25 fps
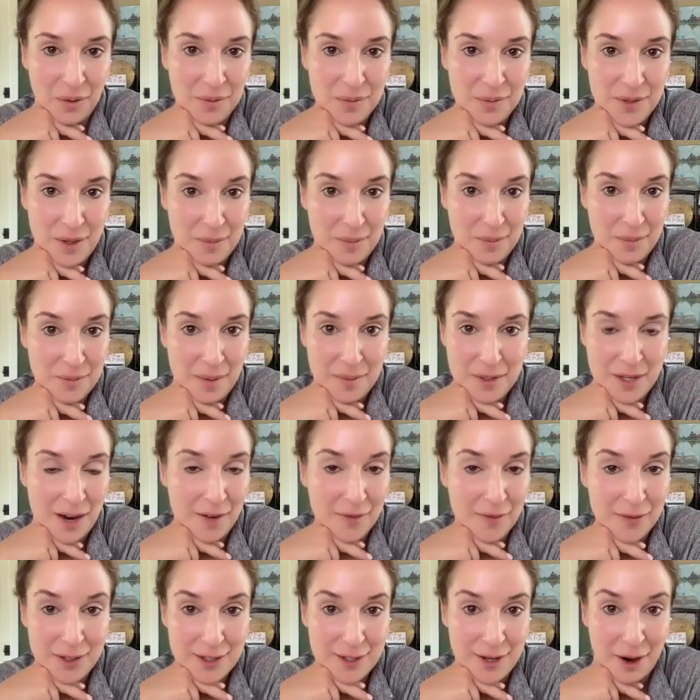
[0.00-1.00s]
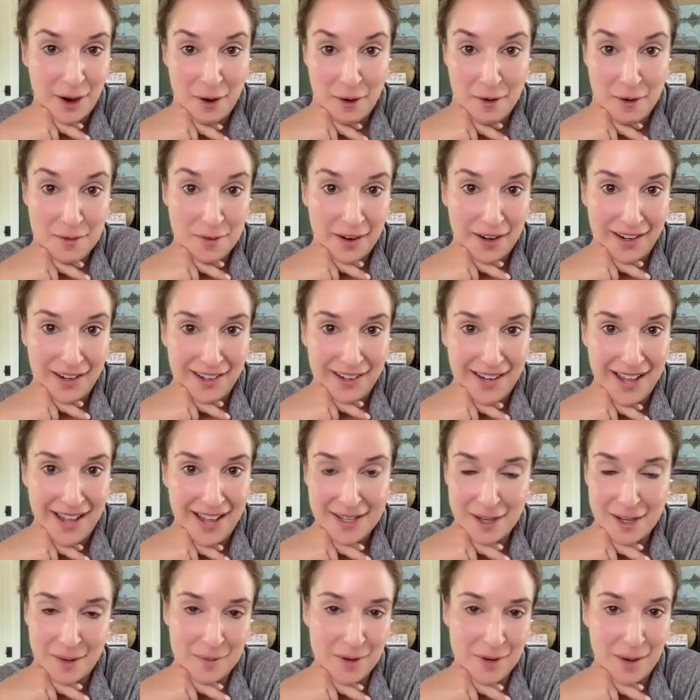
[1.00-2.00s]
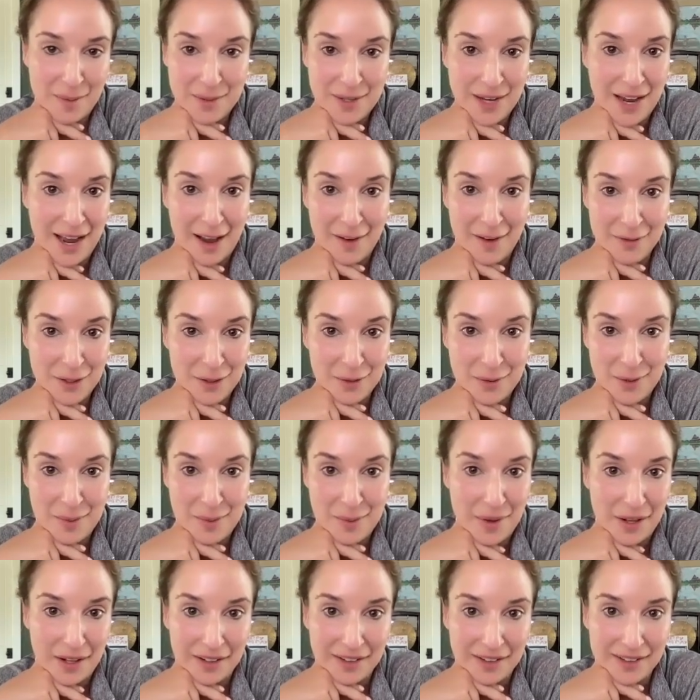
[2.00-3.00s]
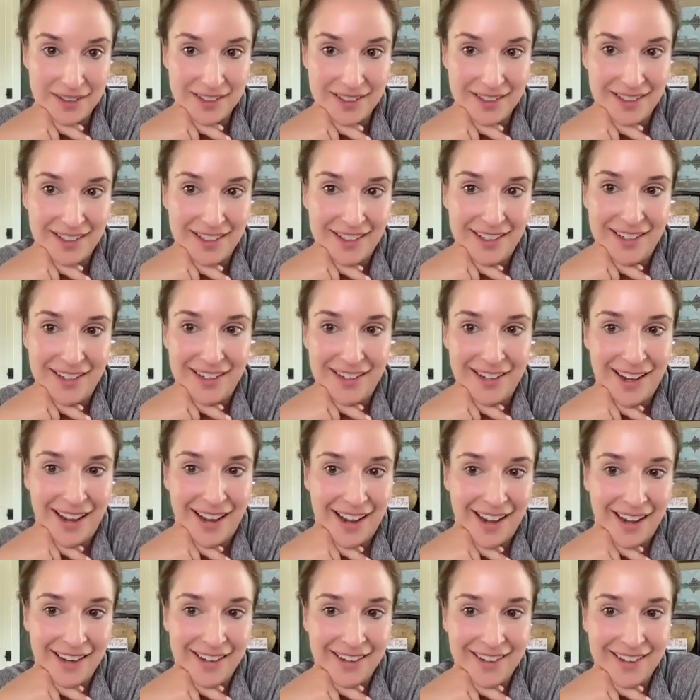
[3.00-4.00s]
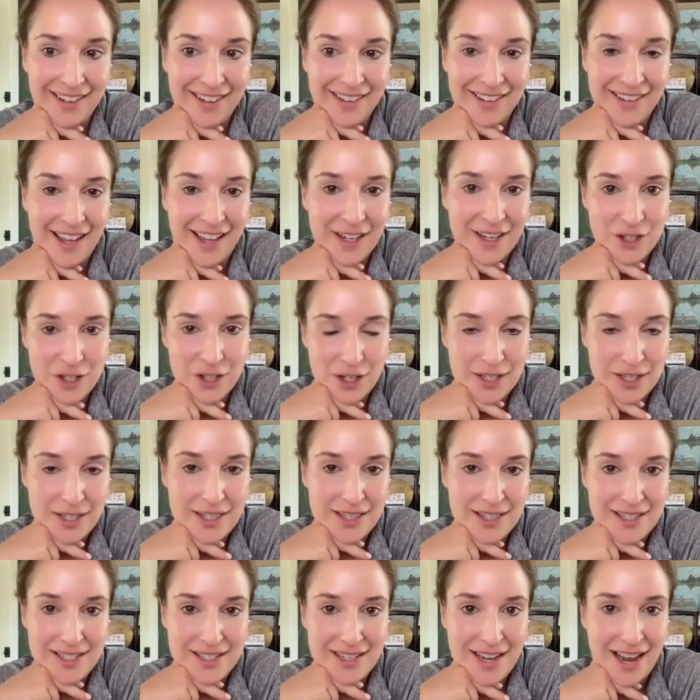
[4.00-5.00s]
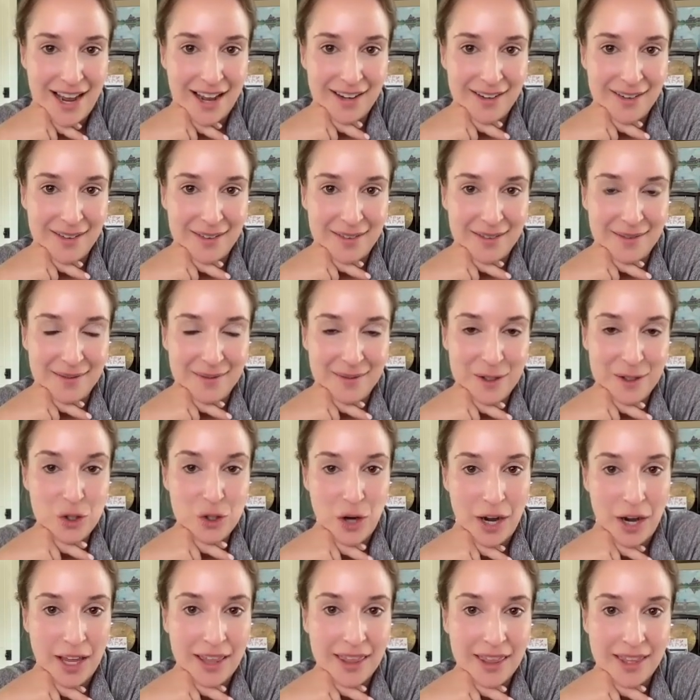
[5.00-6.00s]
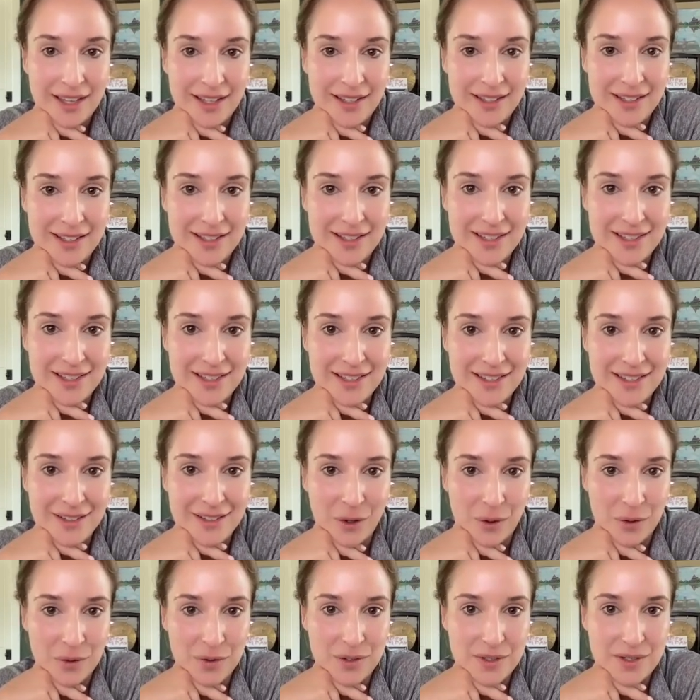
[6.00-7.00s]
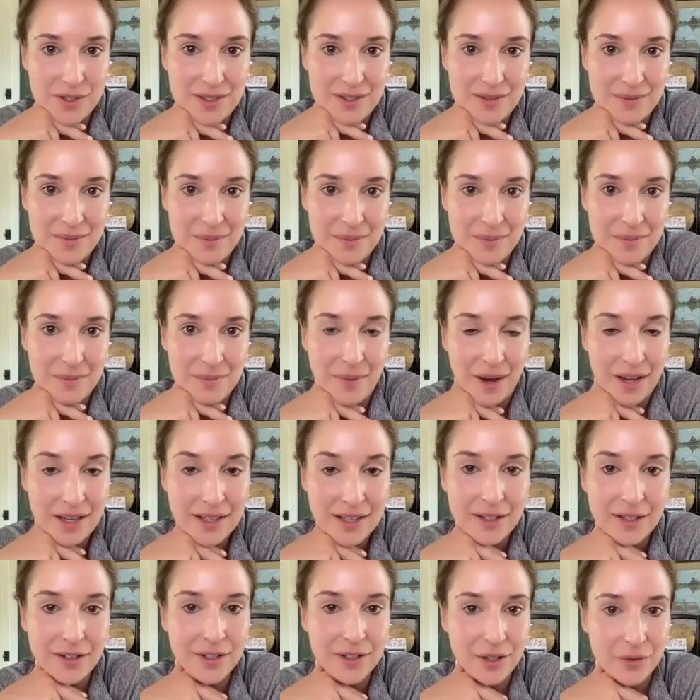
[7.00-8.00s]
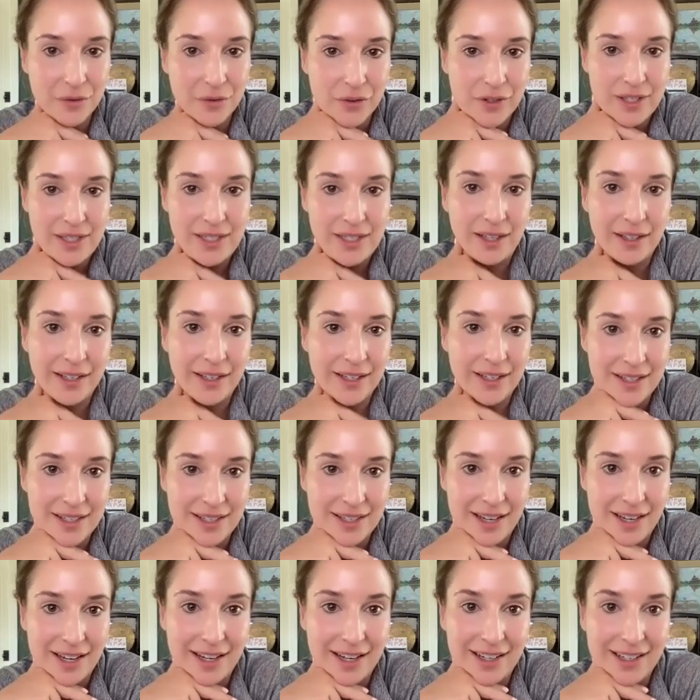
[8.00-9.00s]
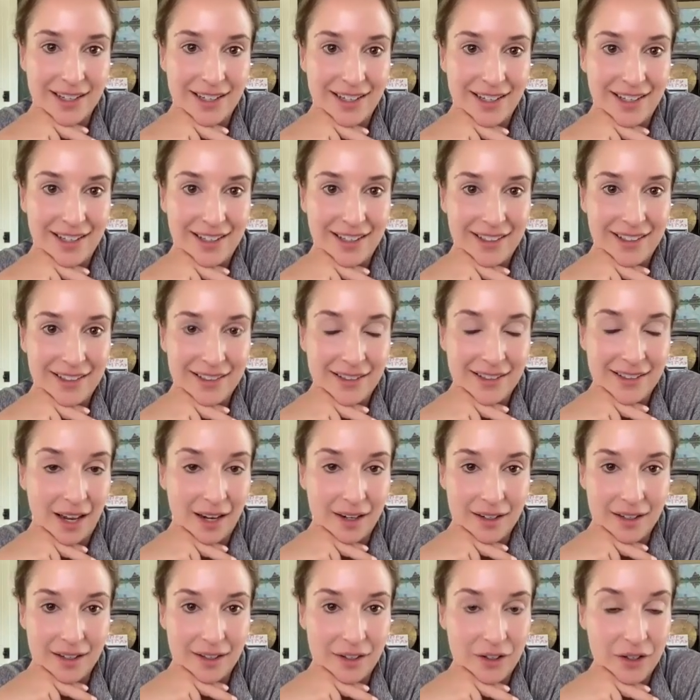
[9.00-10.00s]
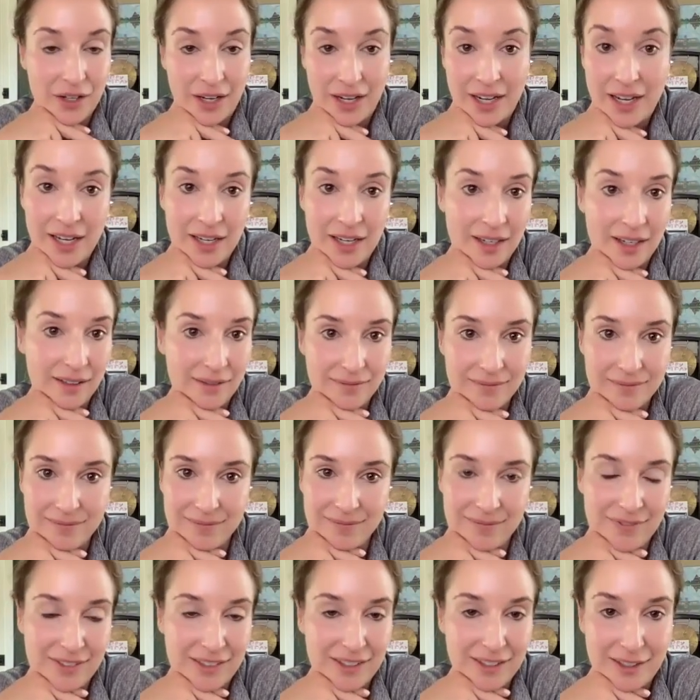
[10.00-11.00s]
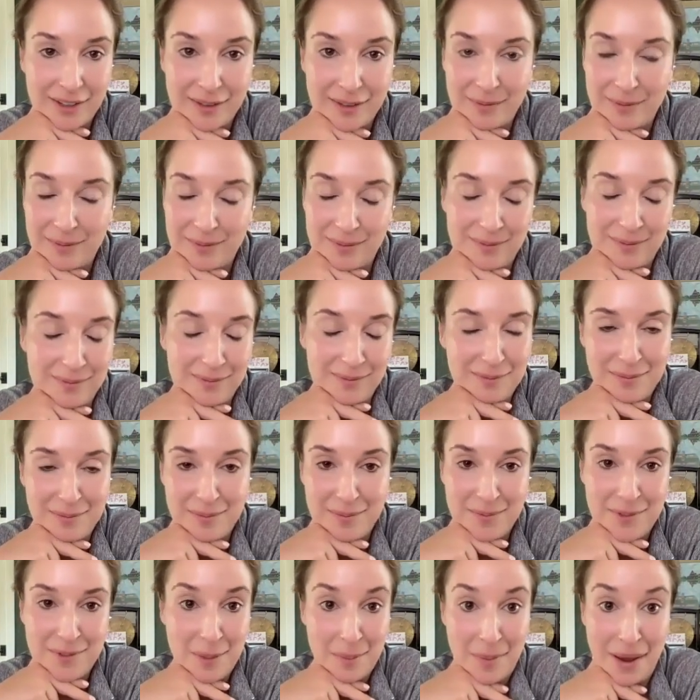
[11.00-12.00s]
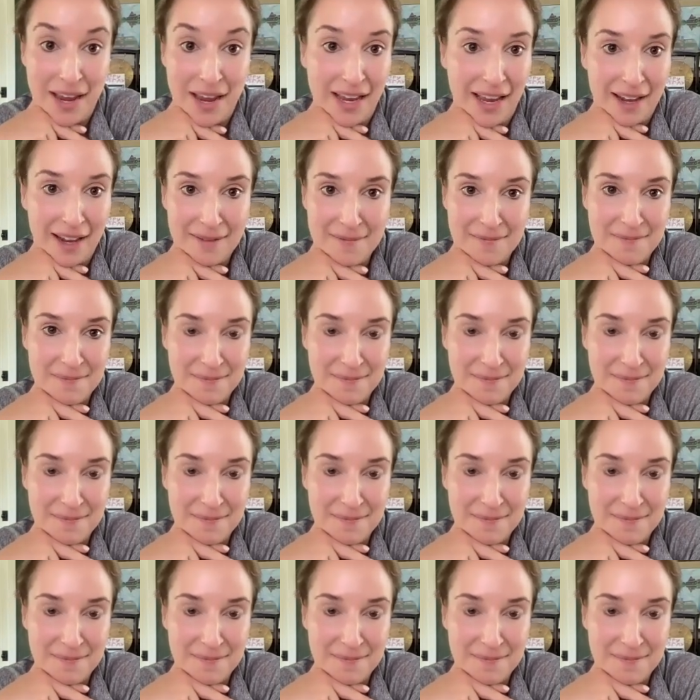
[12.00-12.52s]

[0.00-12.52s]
sometimes you have to start over and sometimes you have to rebuild. And that just strengthens those muscles of resiliency that you need to, to make it.